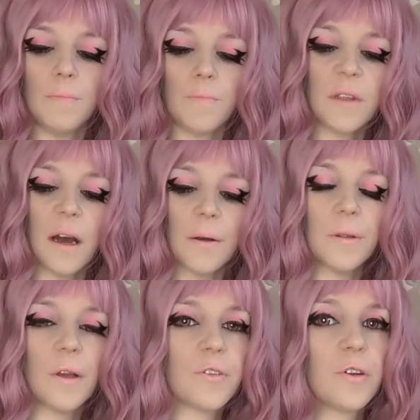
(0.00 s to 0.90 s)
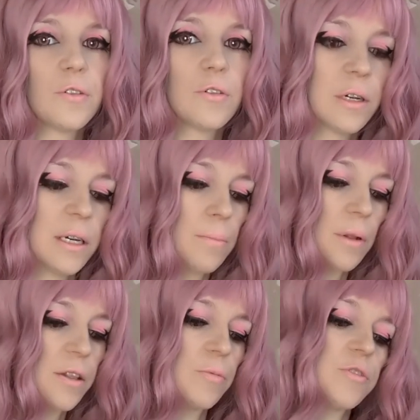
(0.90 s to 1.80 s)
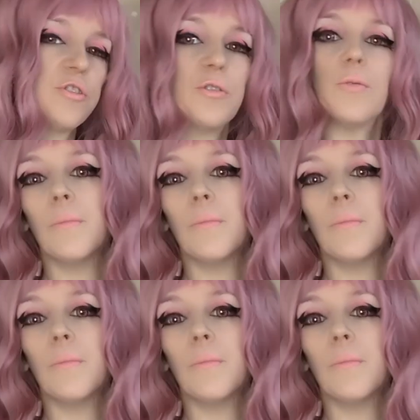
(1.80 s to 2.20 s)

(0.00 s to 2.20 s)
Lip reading: Yeah, that's a good cookie. I'm glad there was two.